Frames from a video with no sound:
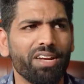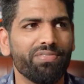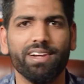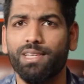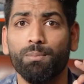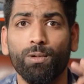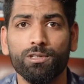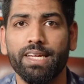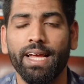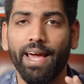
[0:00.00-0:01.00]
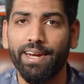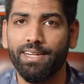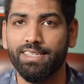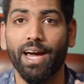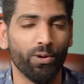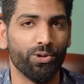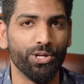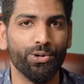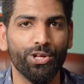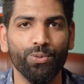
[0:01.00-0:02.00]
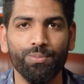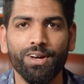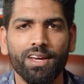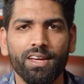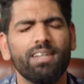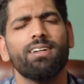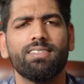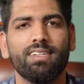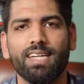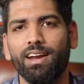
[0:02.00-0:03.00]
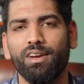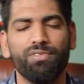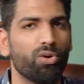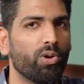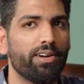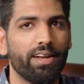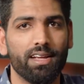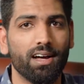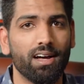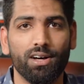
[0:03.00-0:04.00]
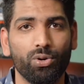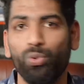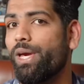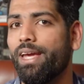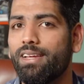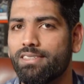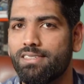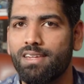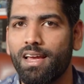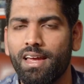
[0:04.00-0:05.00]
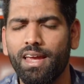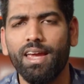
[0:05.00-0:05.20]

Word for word: By far the most hilarious guy on YouTube. Here's the channel if you're wondering who he is.